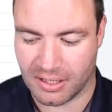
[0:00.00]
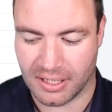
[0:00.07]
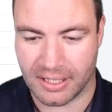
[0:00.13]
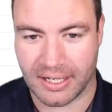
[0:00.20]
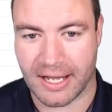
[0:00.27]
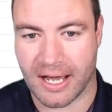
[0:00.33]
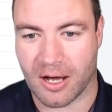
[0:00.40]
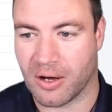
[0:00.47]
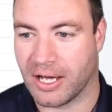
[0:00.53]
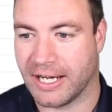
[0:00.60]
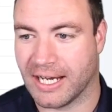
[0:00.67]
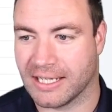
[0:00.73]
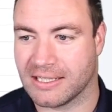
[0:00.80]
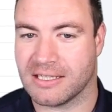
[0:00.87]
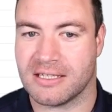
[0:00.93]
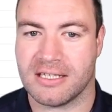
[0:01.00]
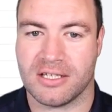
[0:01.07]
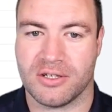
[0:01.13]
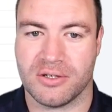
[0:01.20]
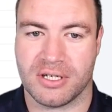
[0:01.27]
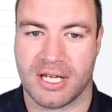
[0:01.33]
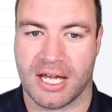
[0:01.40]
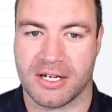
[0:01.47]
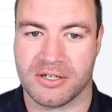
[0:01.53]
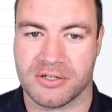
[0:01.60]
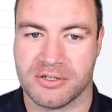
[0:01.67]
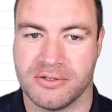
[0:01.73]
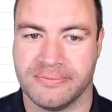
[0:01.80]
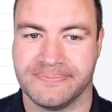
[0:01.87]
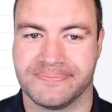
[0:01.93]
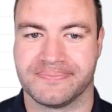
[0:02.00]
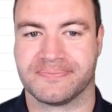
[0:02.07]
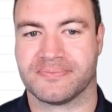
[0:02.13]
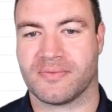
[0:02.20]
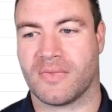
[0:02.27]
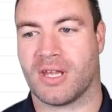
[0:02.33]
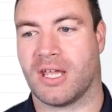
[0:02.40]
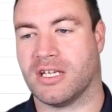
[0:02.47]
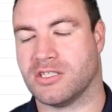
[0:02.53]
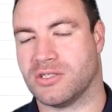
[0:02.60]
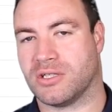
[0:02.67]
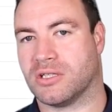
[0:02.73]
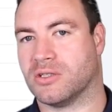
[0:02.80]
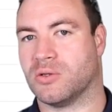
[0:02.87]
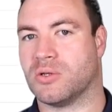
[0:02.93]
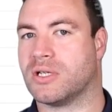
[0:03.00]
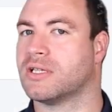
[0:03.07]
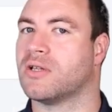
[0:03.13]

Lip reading: Now, another thing you can do is you can look at the